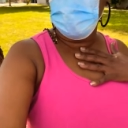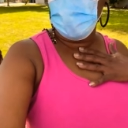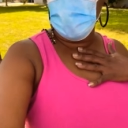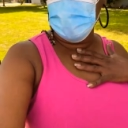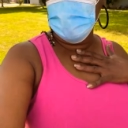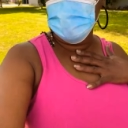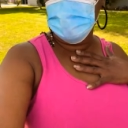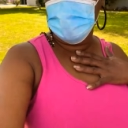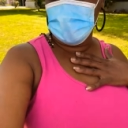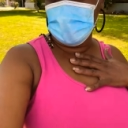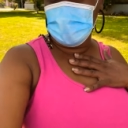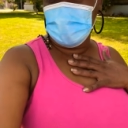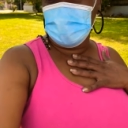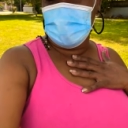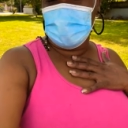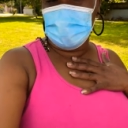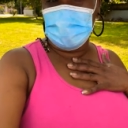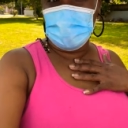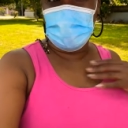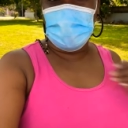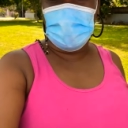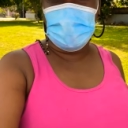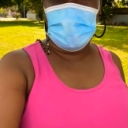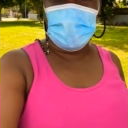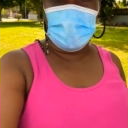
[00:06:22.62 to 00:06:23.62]
personally
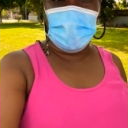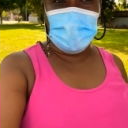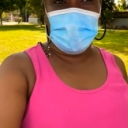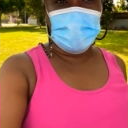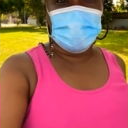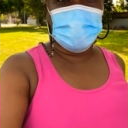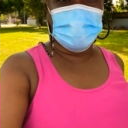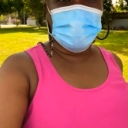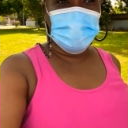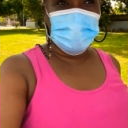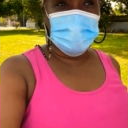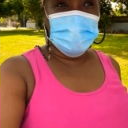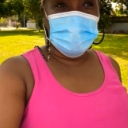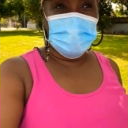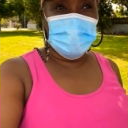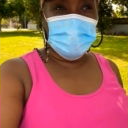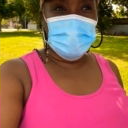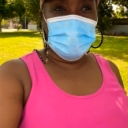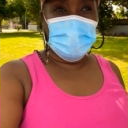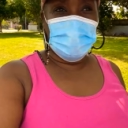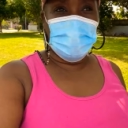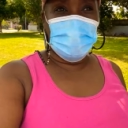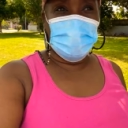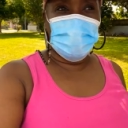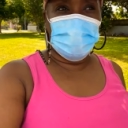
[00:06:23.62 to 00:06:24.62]
had
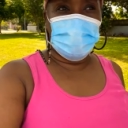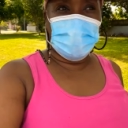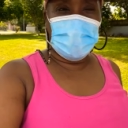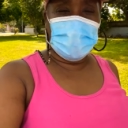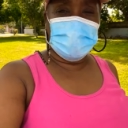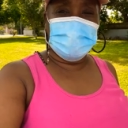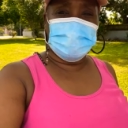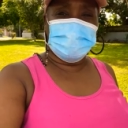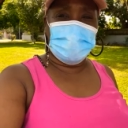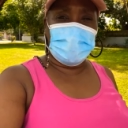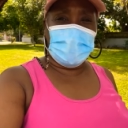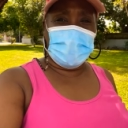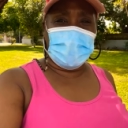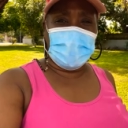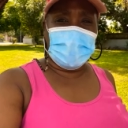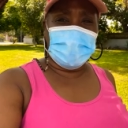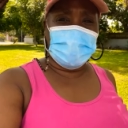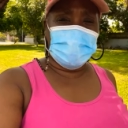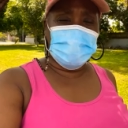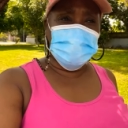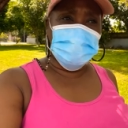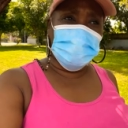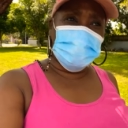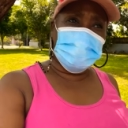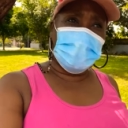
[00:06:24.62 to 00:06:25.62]
with that
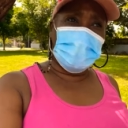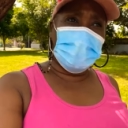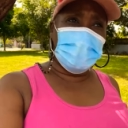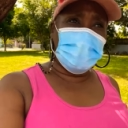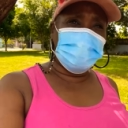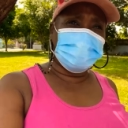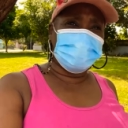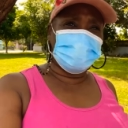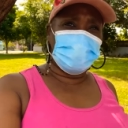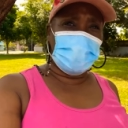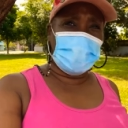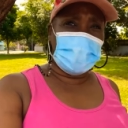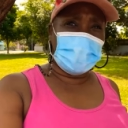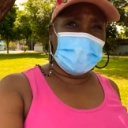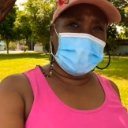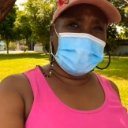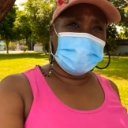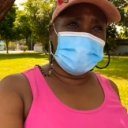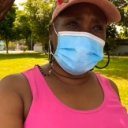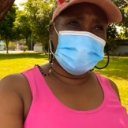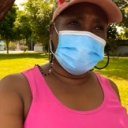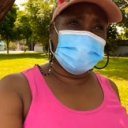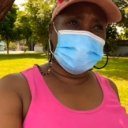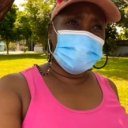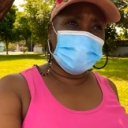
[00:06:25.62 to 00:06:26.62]
loved one.
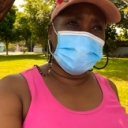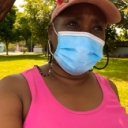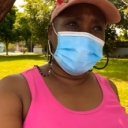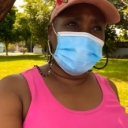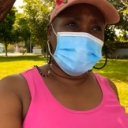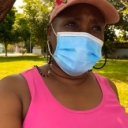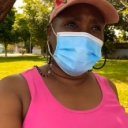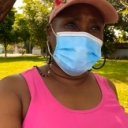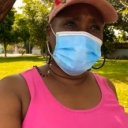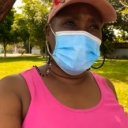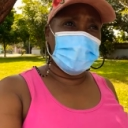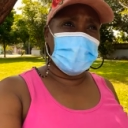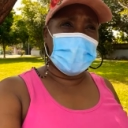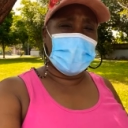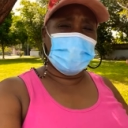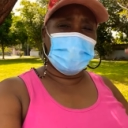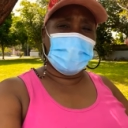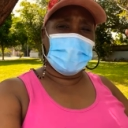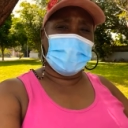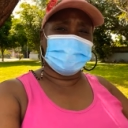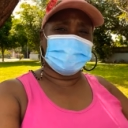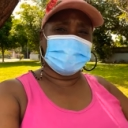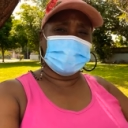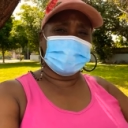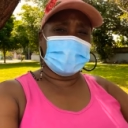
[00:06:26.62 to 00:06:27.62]
You know,
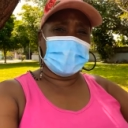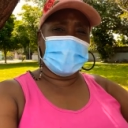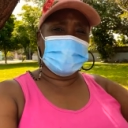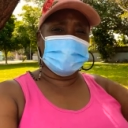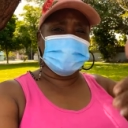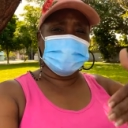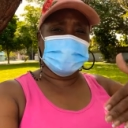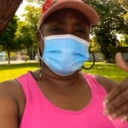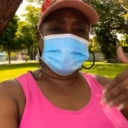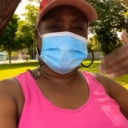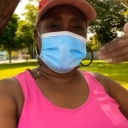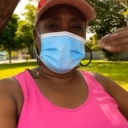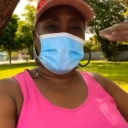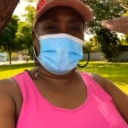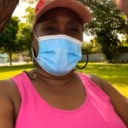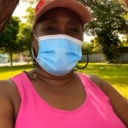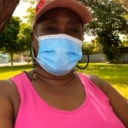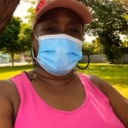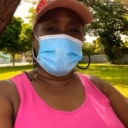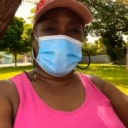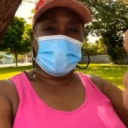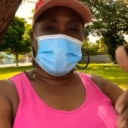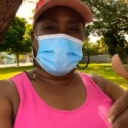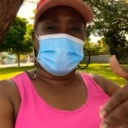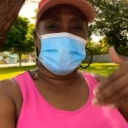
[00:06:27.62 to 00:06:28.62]
everything just started
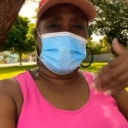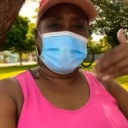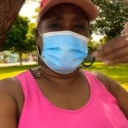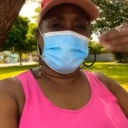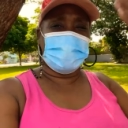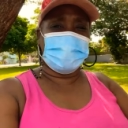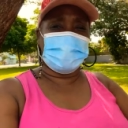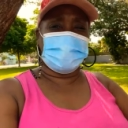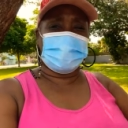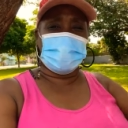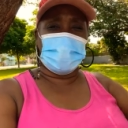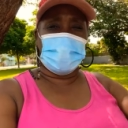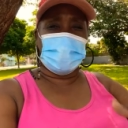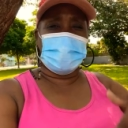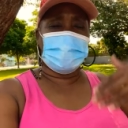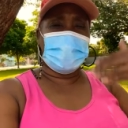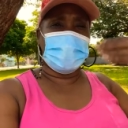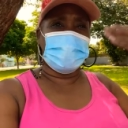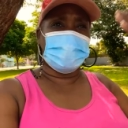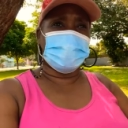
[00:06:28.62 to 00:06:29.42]
rolling before me,